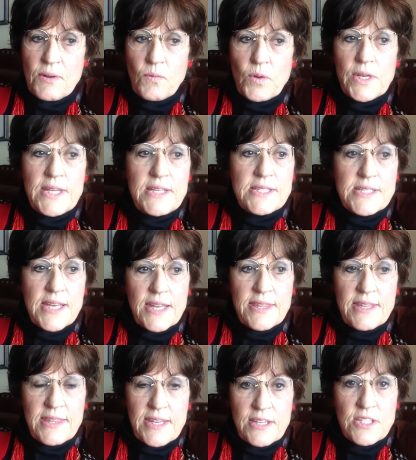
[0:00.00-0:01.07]
when he said
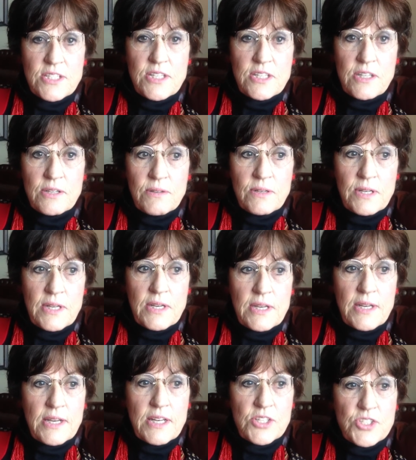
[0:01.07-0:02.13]
the thing to do
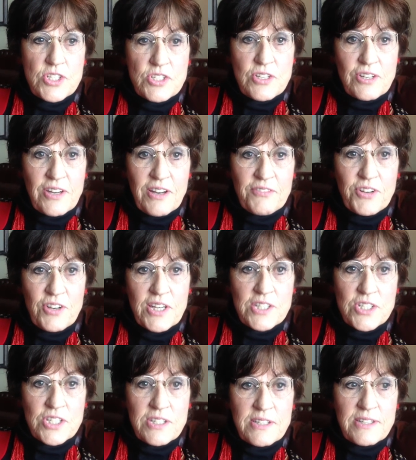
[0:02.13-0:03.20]
is to turn off your
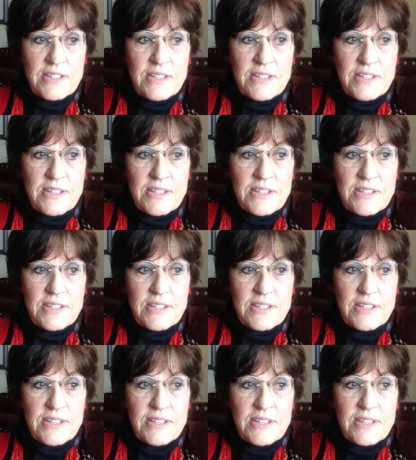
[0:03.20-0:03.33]
engine.